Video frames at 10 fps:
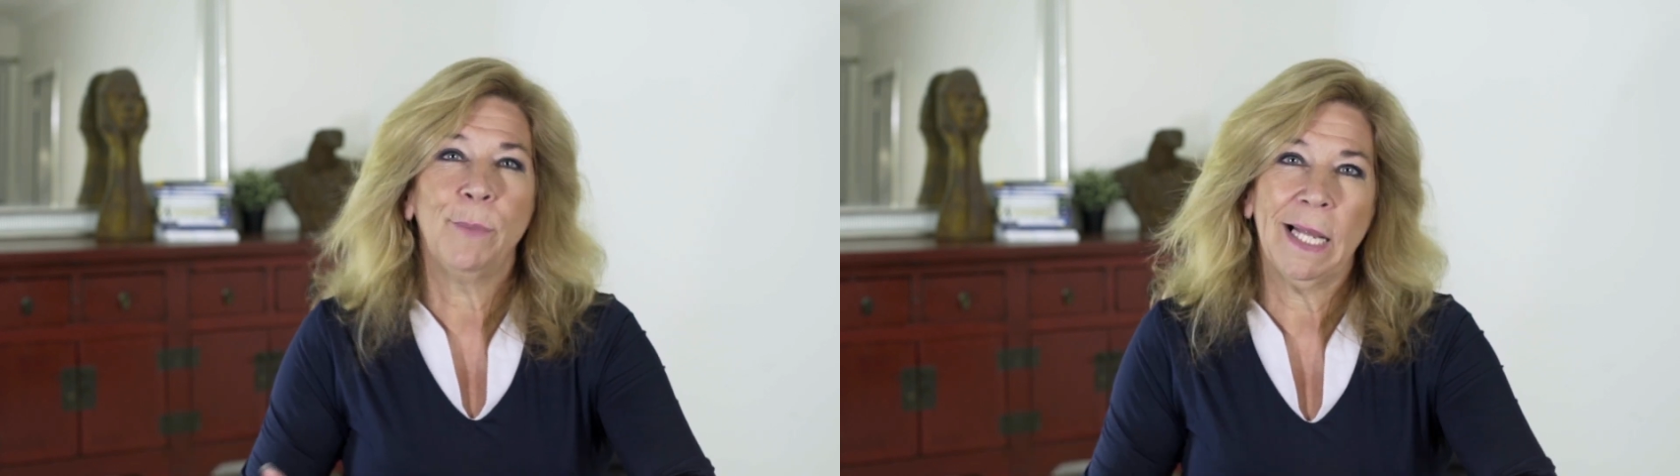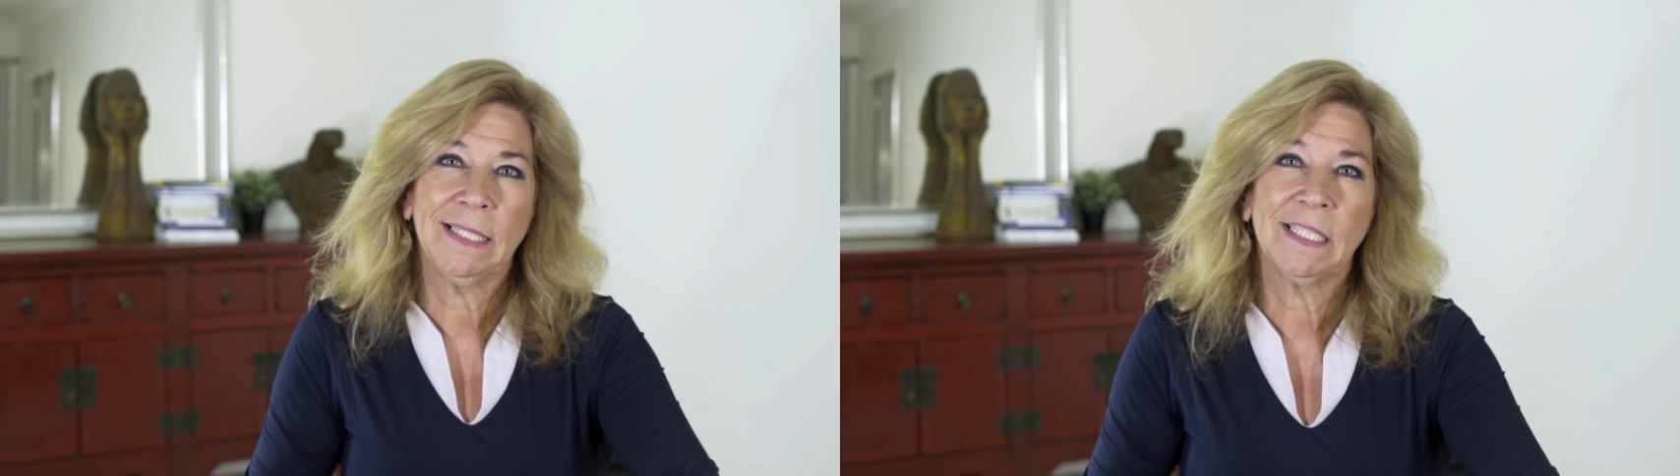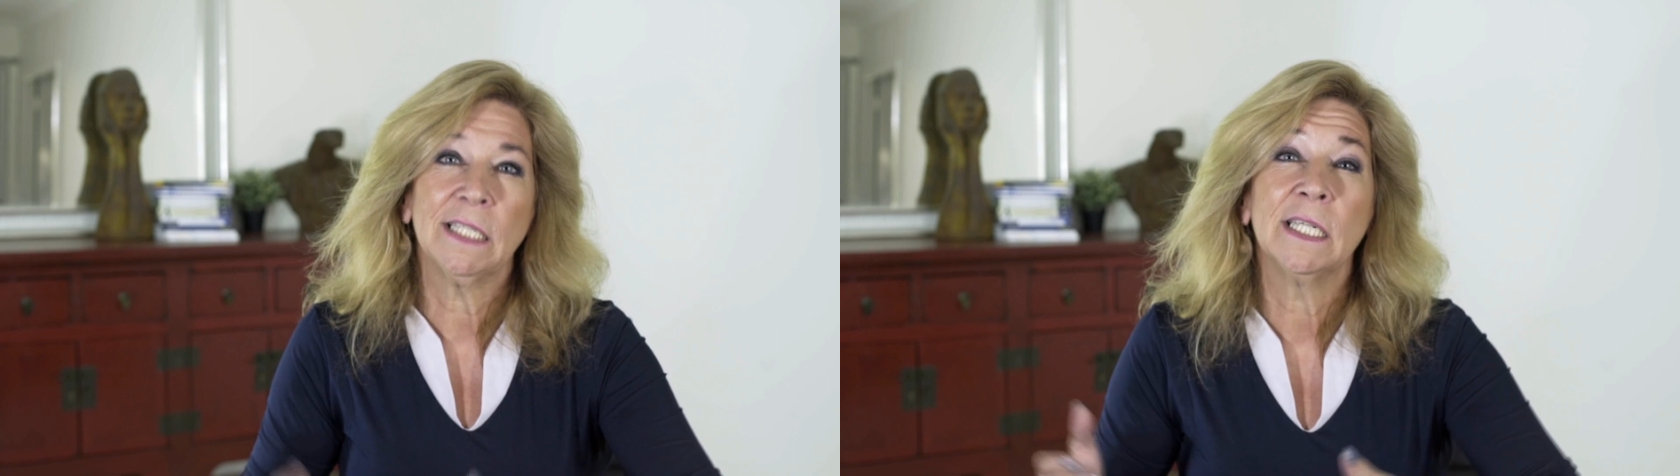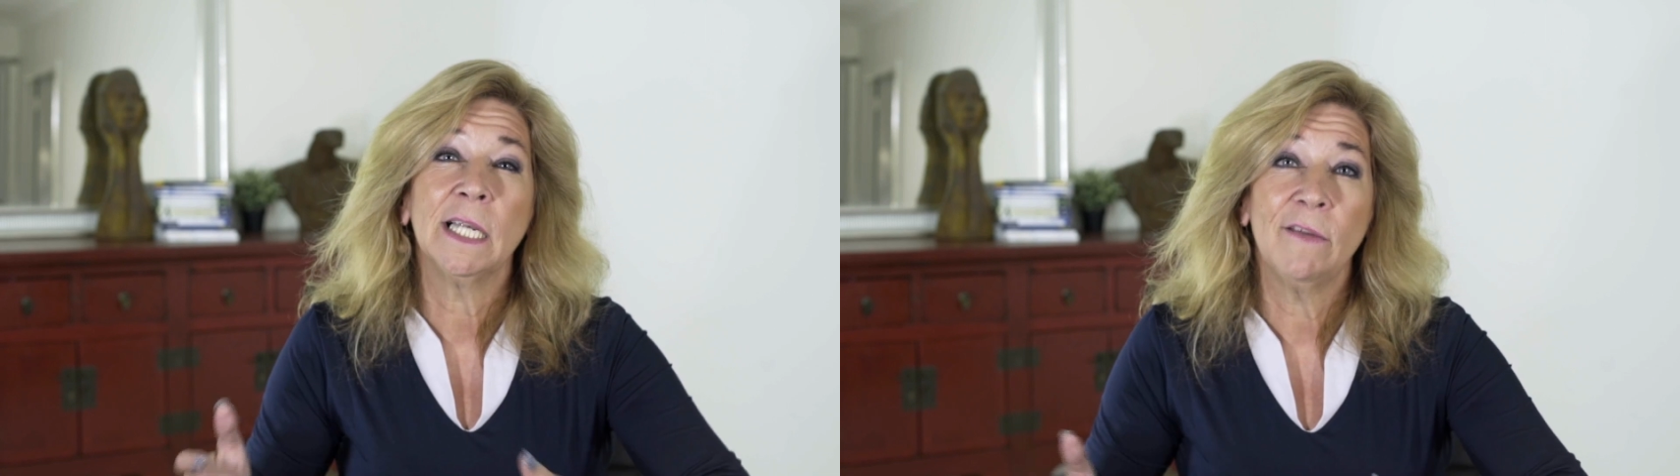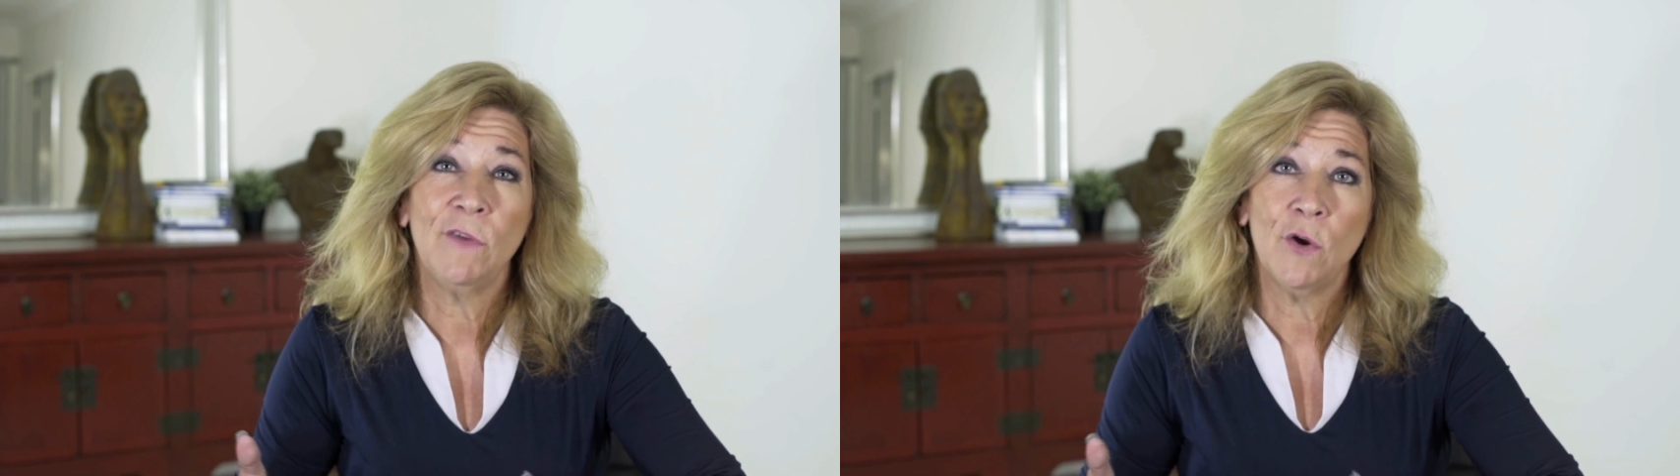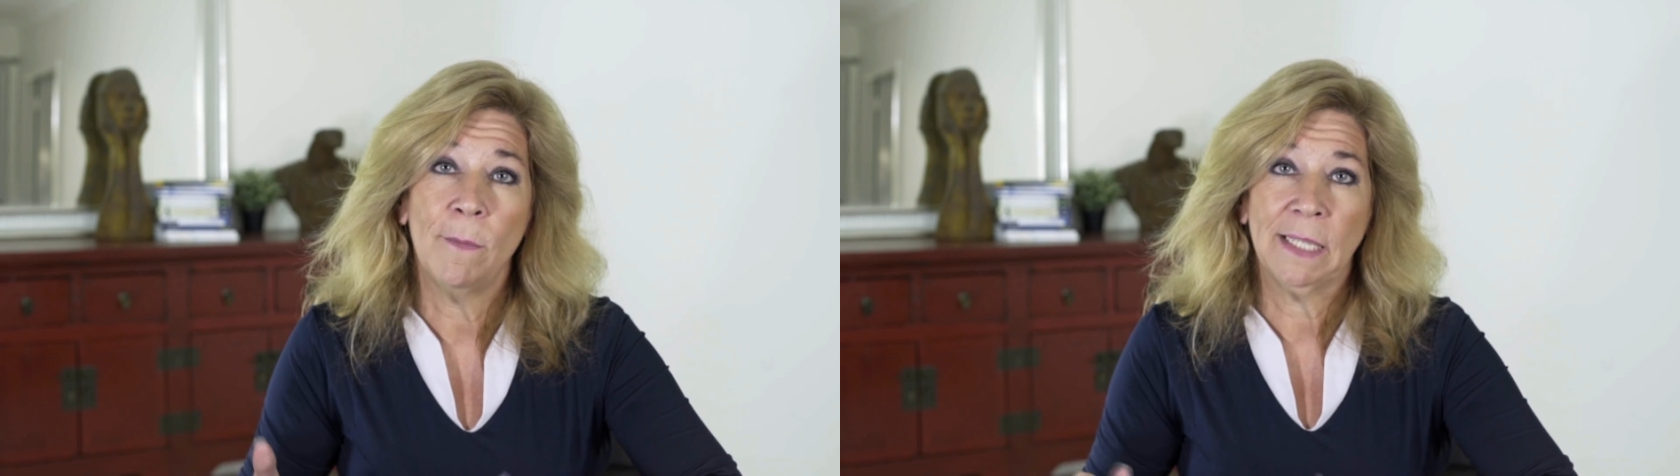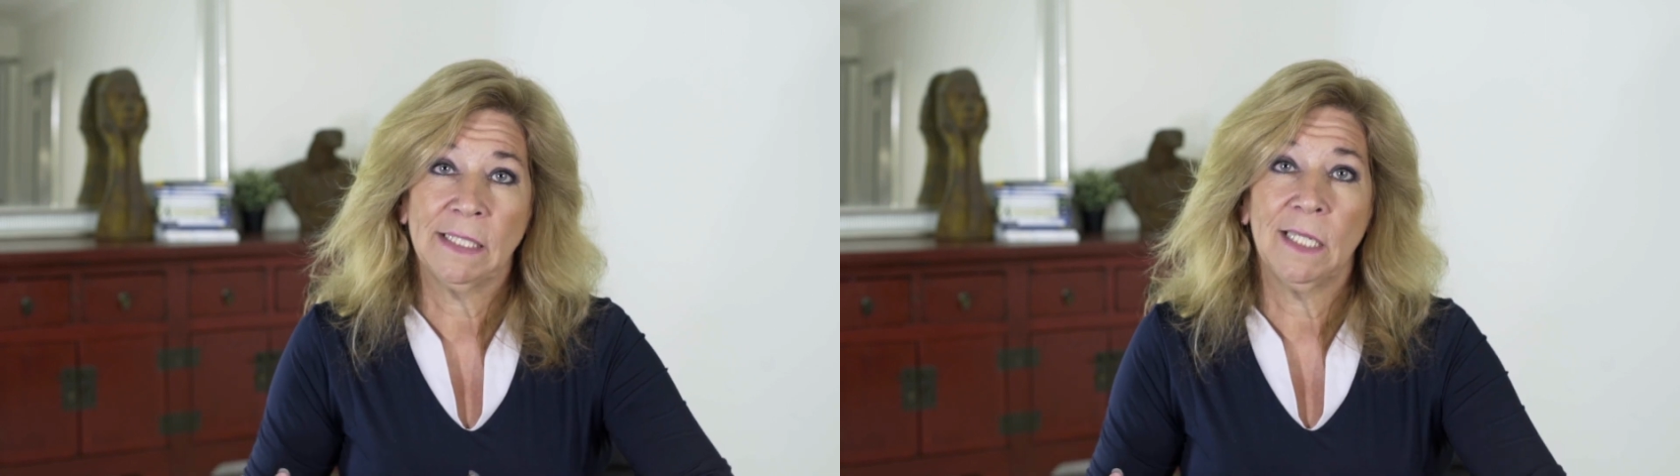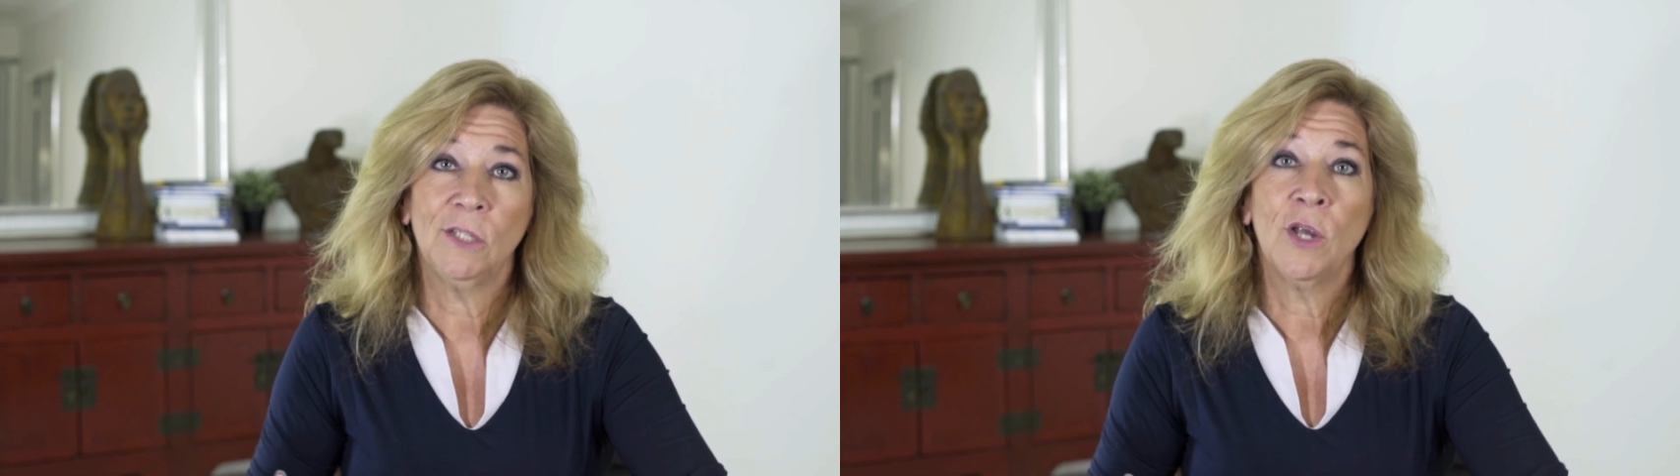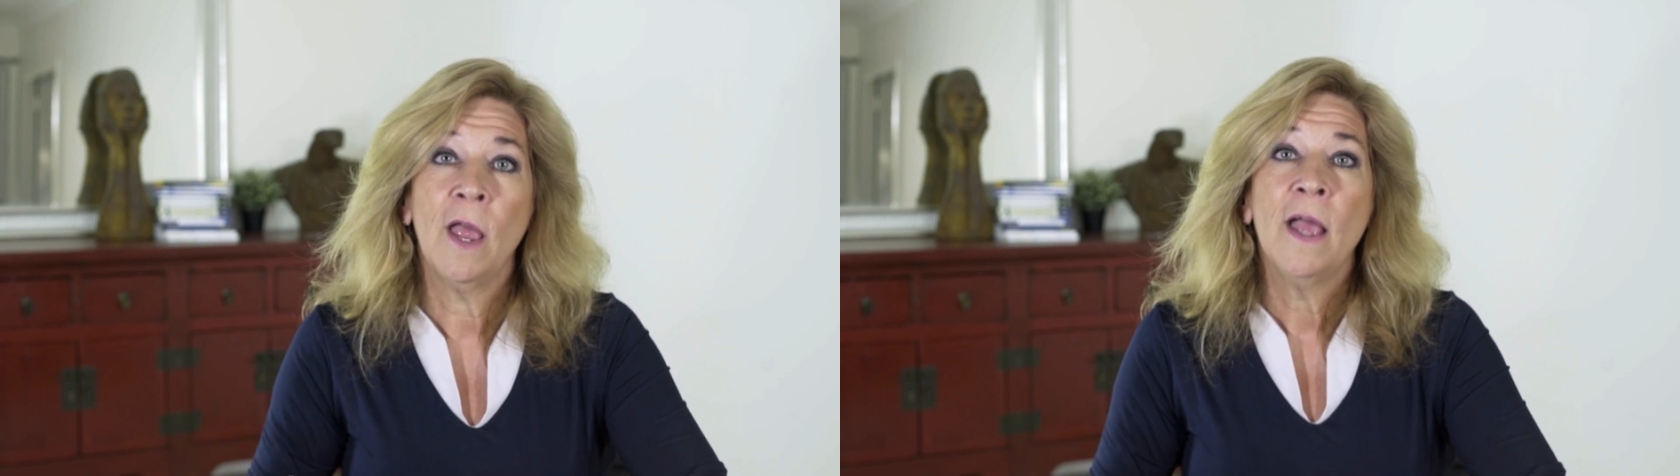place to deliver your message,